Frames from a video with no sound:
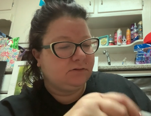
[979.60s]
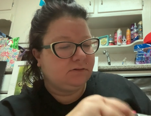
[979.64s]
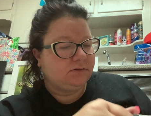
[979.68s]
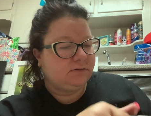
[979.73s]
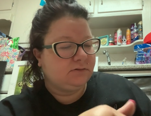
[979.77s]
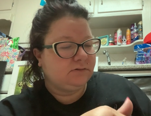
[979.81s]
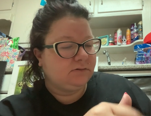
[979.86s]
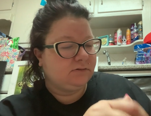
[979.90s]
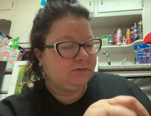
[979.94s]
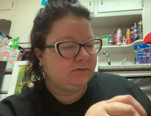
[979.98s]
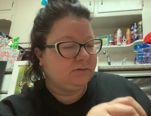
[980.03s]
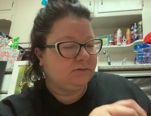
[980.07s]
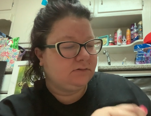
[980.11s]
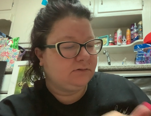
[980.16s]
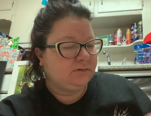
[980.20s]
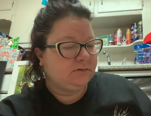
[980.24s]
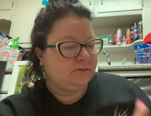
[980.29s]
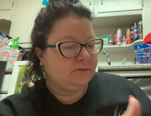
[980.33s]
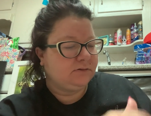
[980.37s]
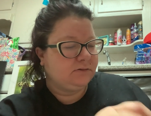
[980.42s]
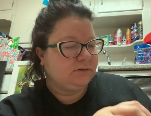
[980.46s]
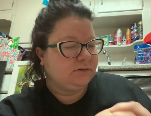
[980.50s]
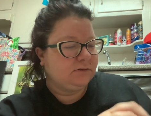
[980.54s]

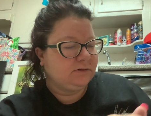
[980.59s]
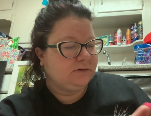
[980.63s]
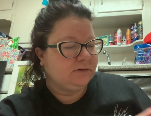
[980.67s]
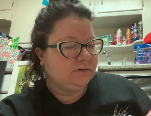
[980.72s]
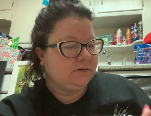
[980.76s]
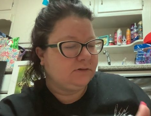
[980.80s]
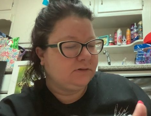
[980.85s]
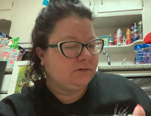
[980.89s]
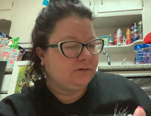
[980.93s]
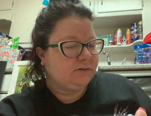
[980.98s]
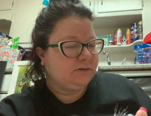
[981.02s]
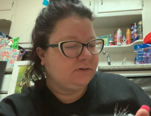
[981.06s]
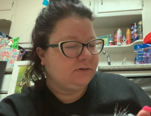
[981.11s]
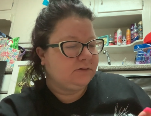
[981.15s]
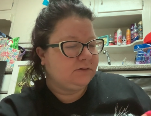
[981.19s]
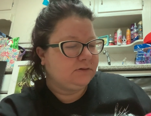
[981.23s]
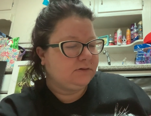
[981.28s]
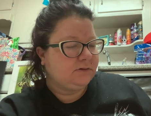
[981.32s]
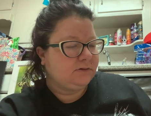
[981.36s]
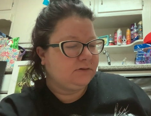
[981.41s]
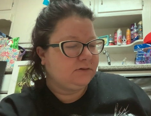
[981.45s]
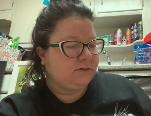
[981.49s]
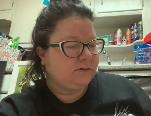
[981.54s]

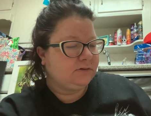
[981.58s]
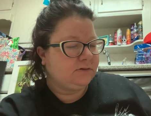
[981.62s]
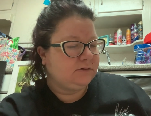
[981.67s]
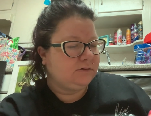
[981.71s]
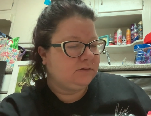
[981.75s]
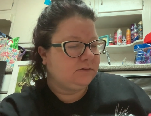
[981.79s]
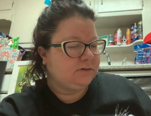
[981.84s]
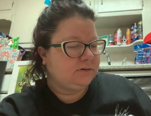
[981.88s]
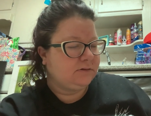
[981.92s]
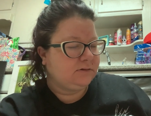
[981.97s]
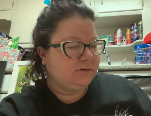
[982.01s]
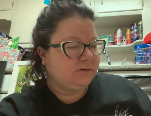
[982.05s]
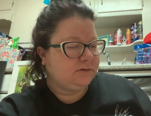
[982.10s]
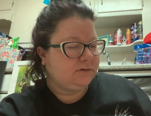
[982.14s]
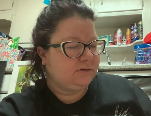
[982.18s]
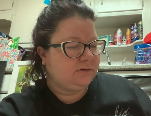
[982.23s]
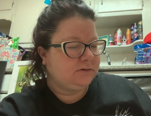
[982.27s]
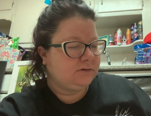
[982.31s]
[no speech]